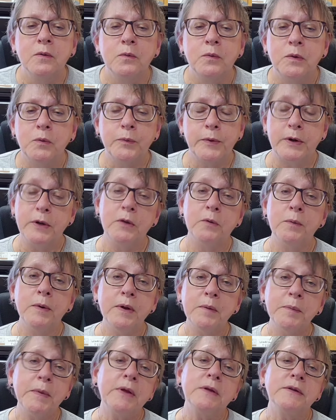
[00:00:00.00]
Well, where do you
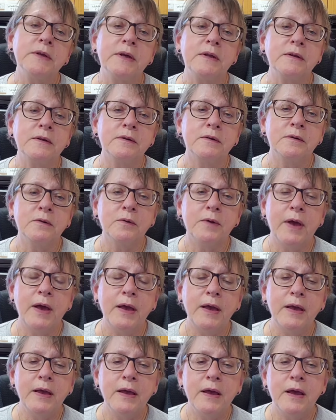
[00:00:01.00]
want to build it?
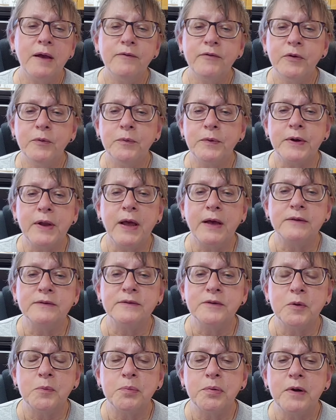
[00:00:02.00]
Okay, everyone
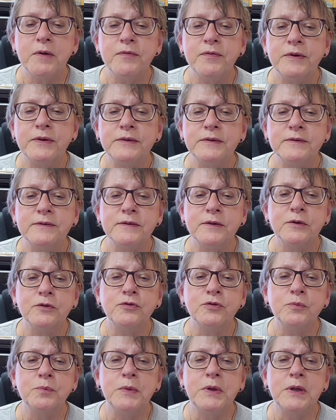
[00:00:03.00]
has their preference of
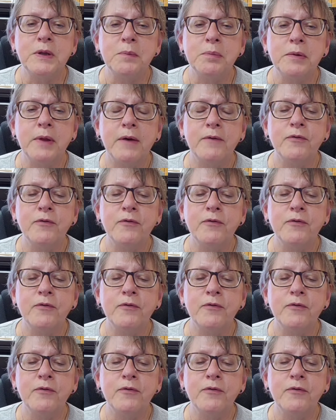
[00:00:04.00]
social media